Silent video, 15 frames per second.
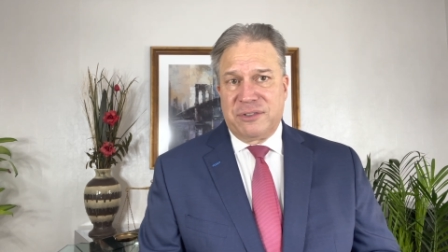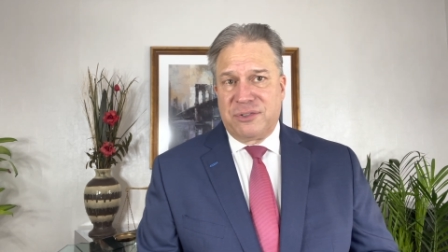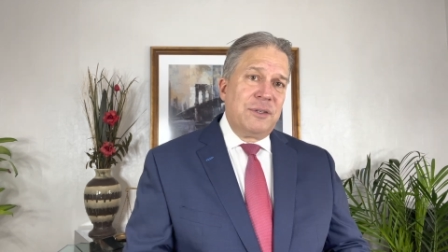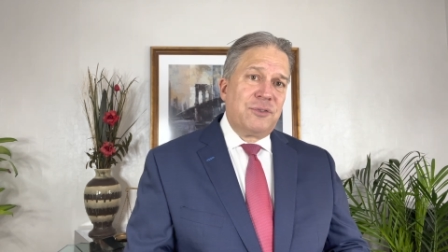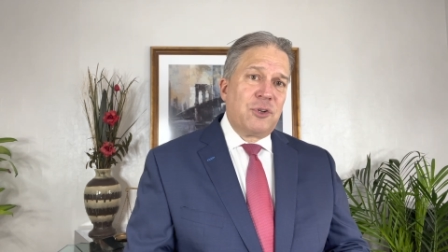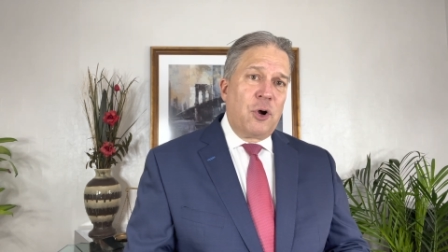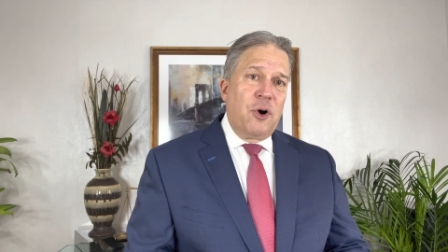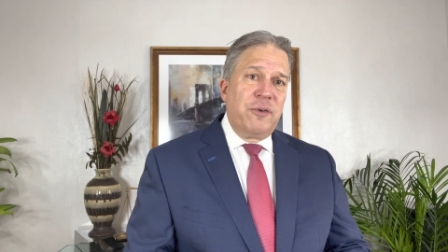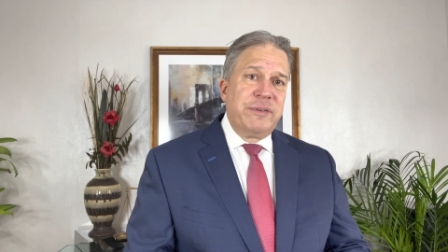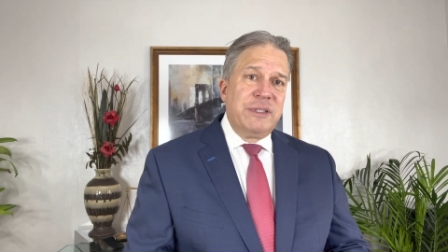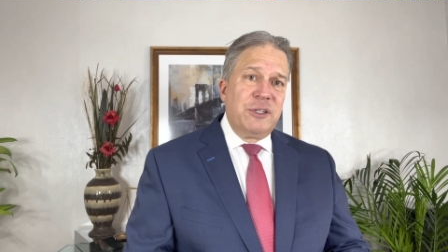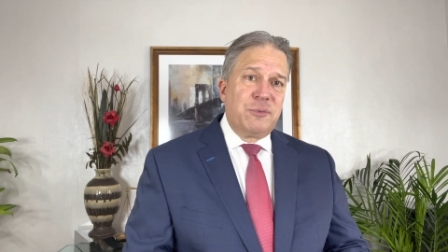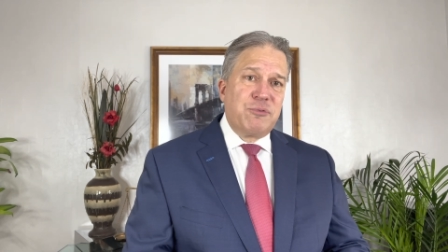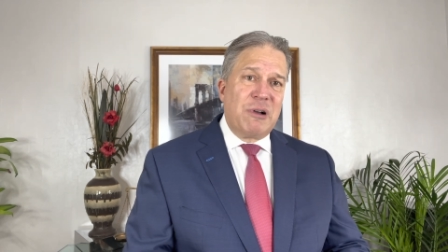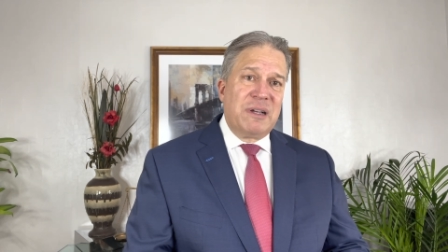Since COVID,
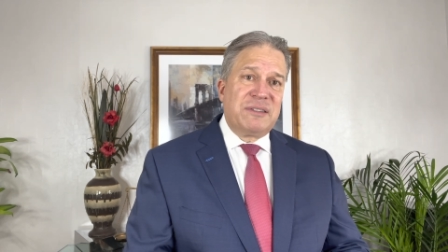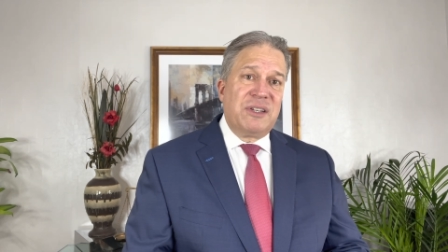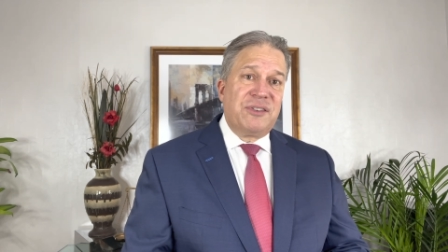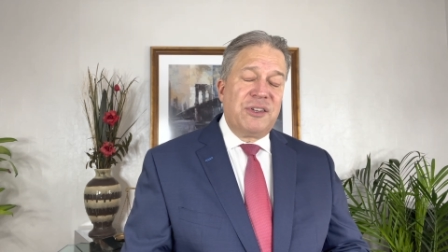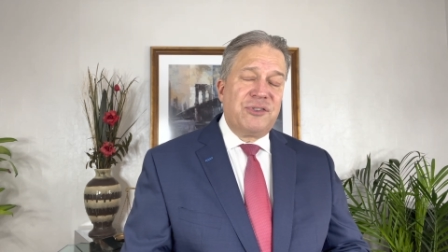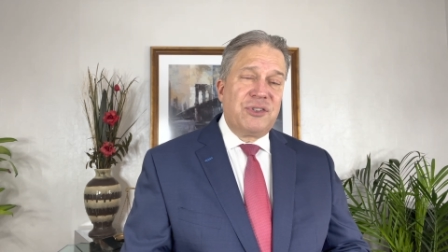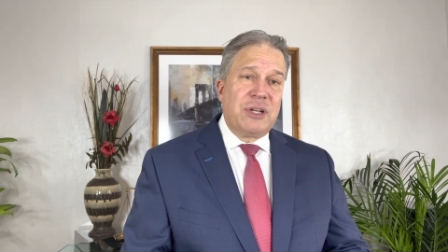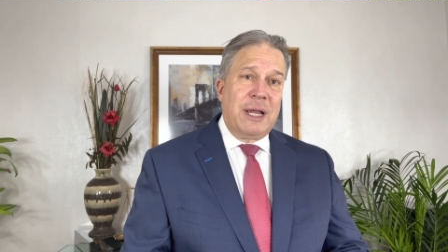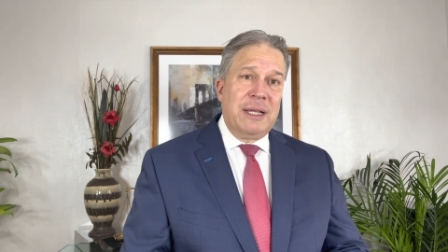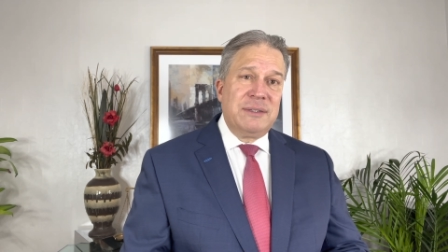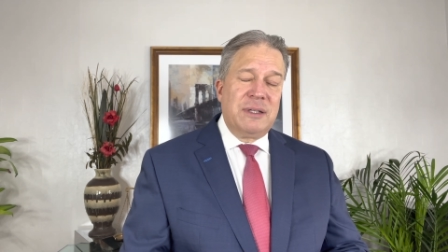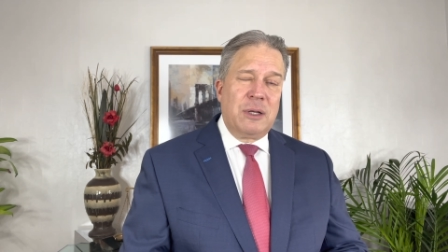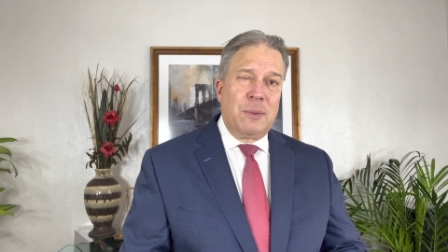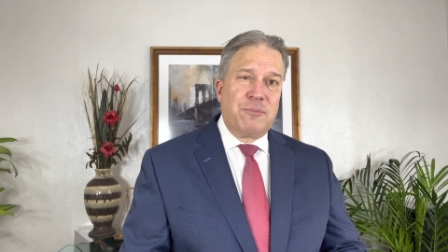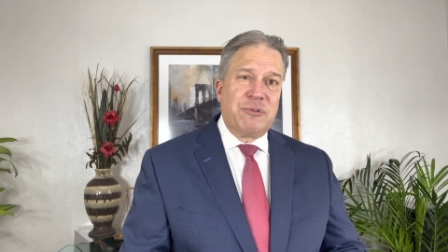this process has changed.
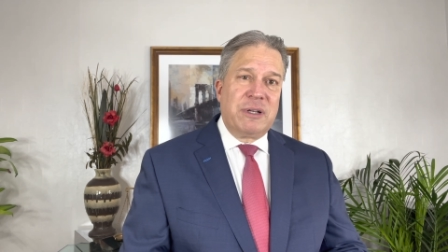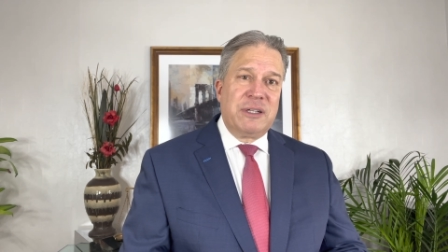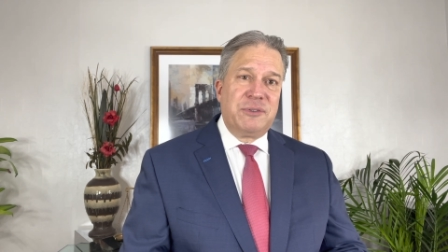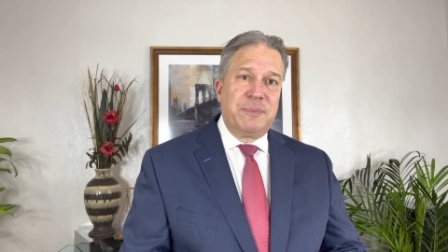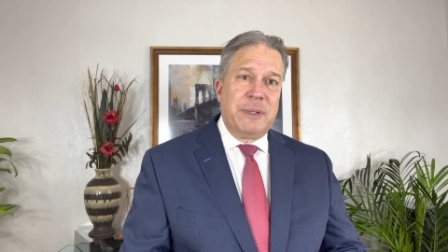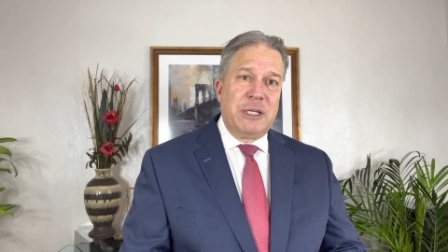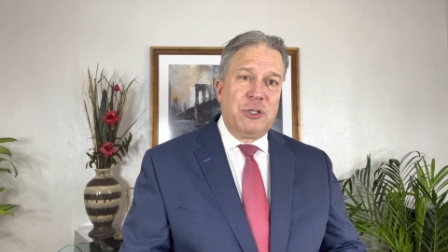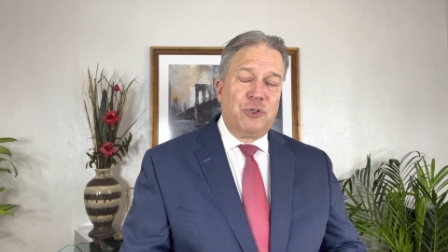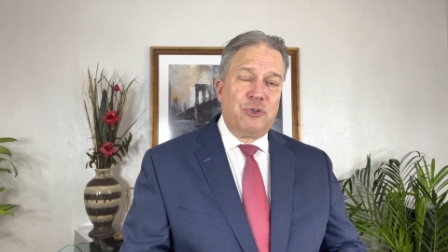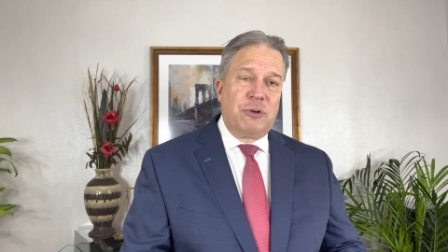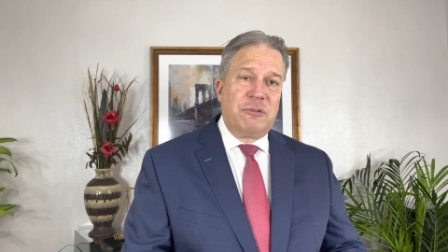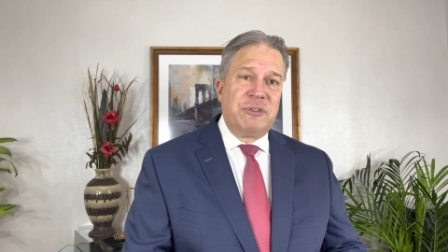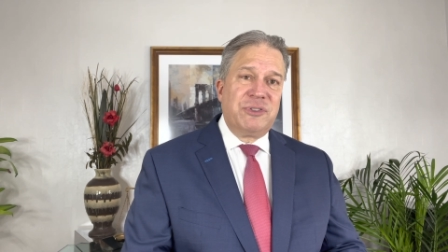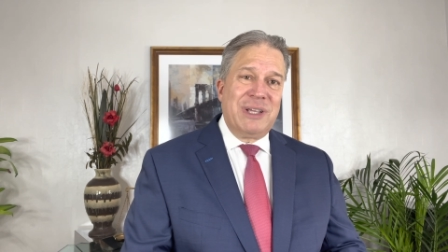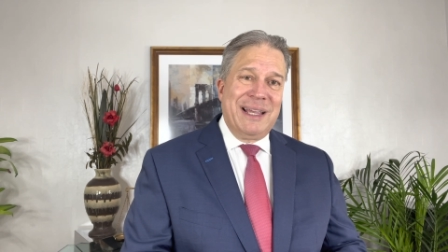They don't bring as many
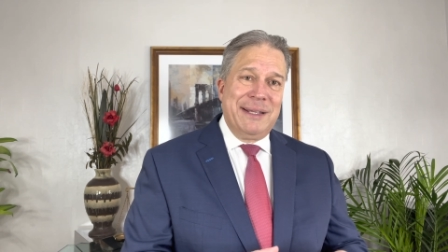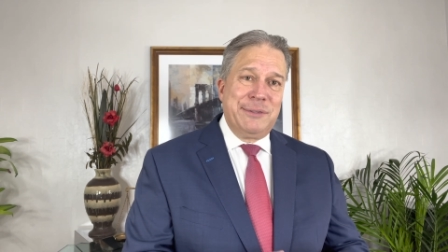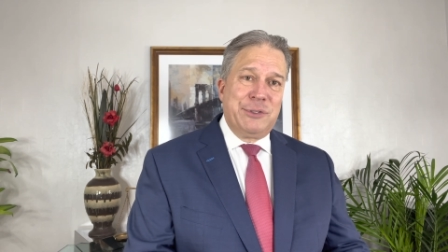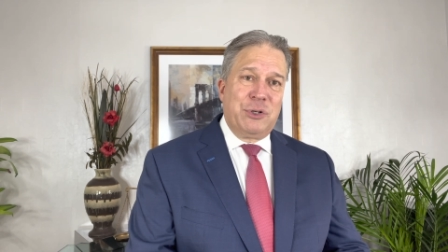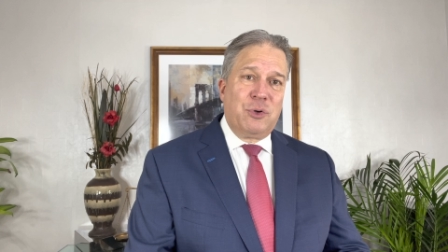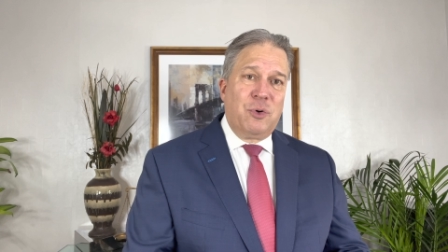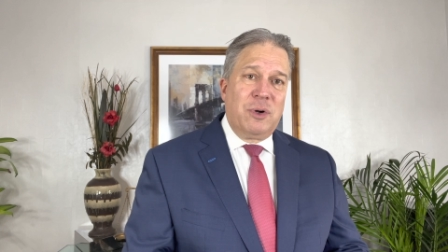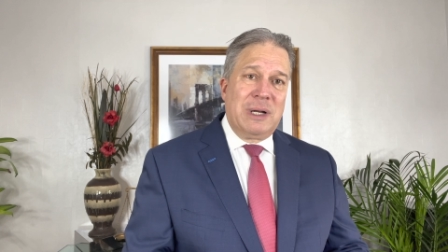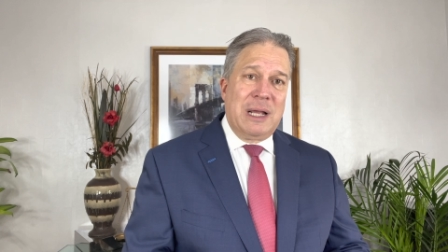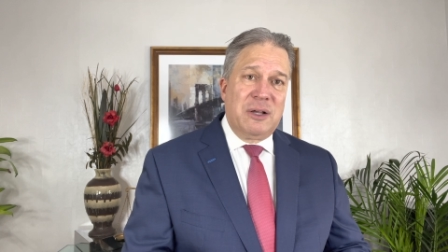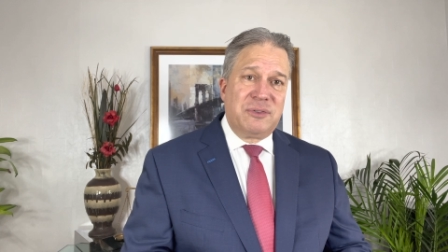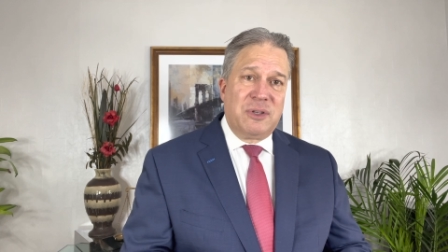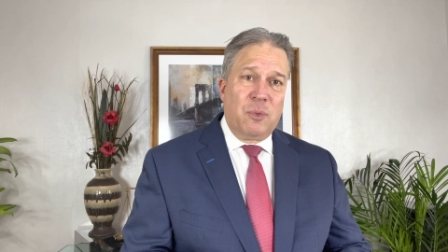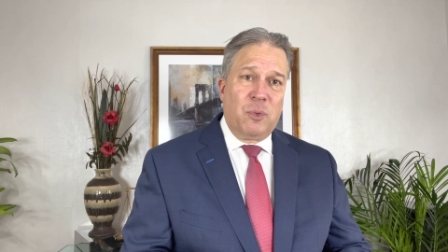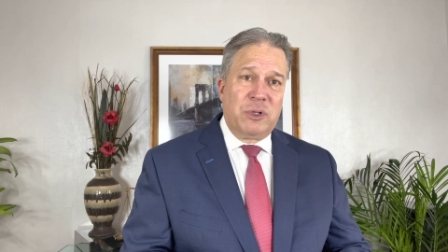jurors into the
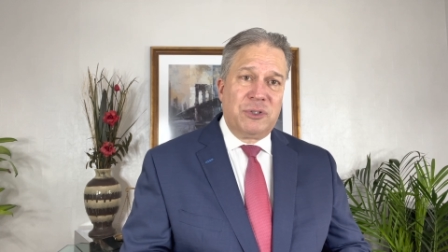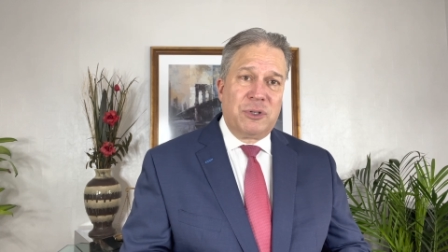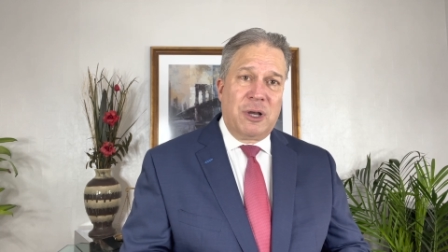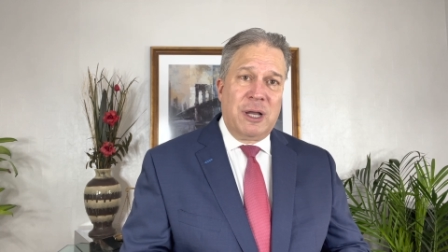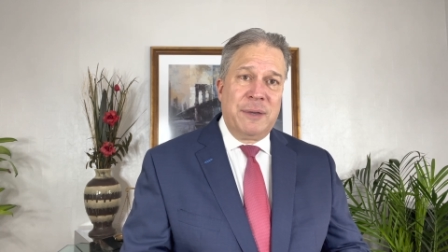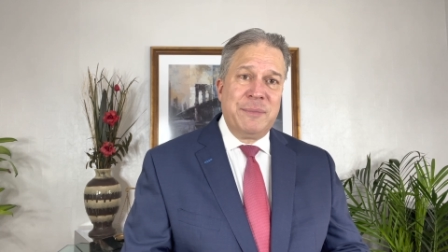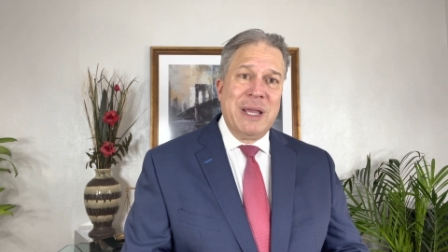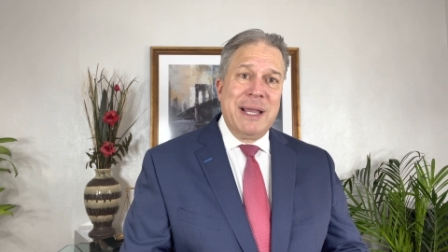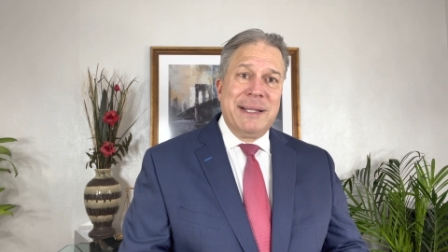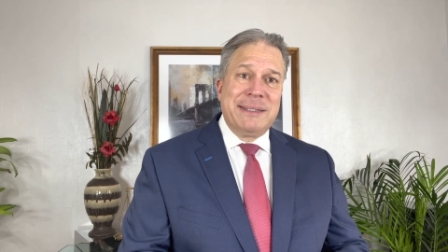courthouse at one time.